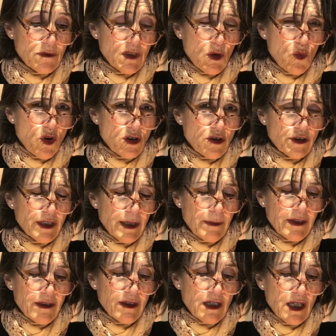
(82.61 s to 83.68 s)
What could they be
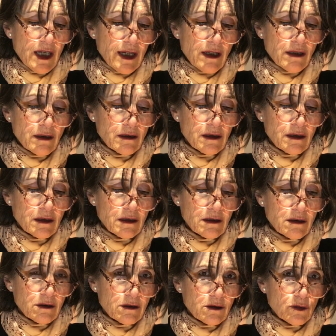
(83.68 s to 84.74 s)
thinking?
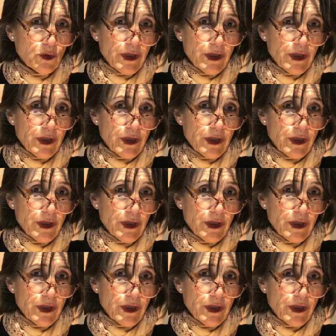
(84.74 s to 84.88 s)
Were